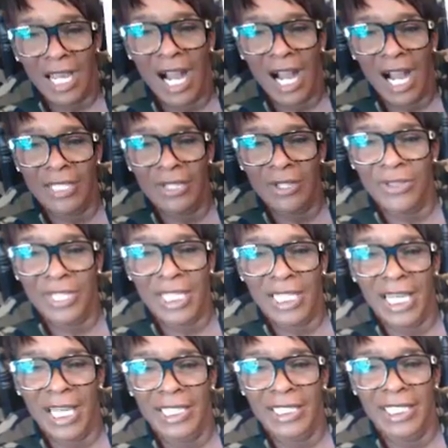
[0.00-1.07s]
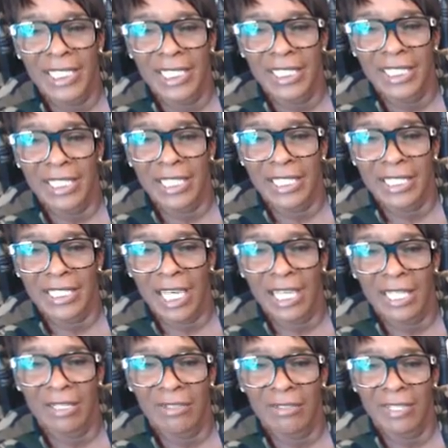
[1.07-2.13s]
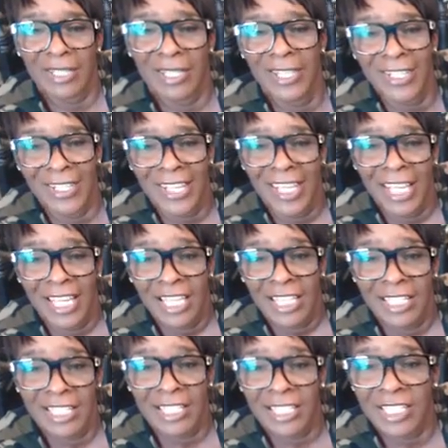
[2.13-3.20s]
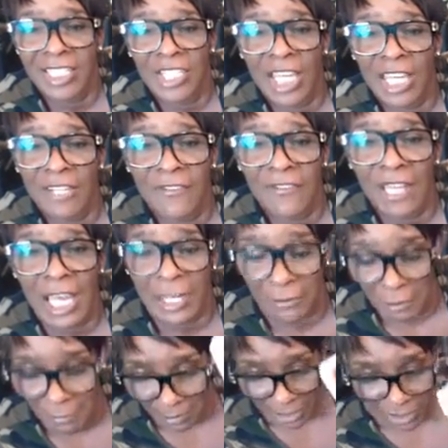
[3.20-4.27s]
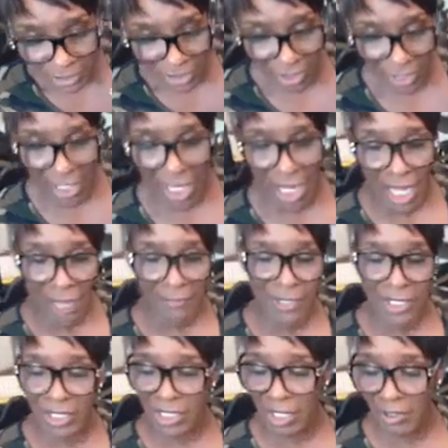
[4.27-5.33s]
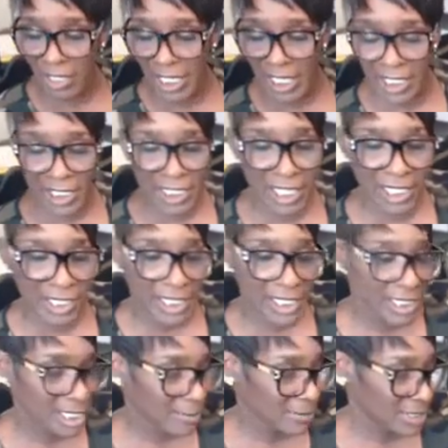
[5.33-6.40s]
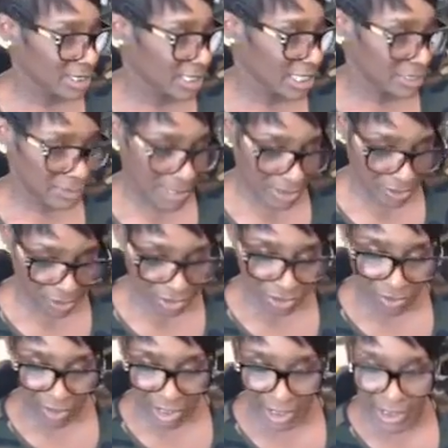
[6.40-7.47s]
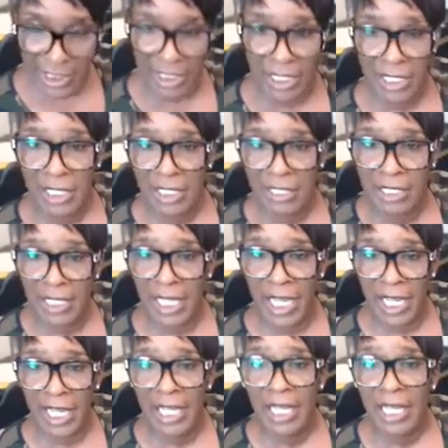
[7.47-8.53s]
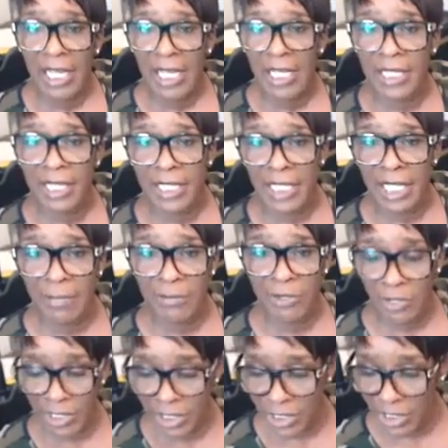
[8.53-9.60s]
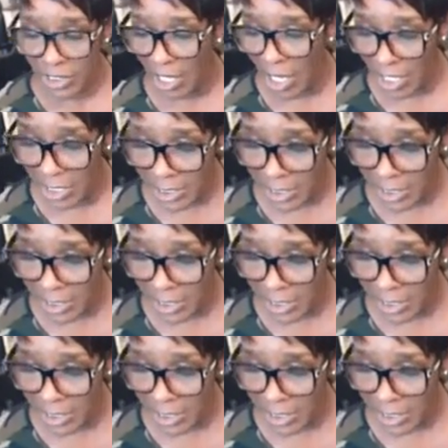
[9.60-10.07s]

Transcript: I don't think I need this. This is not a flattering picture. I'm going to go ahead and cut this up because it has my social on it, okay? And then I'm going to toss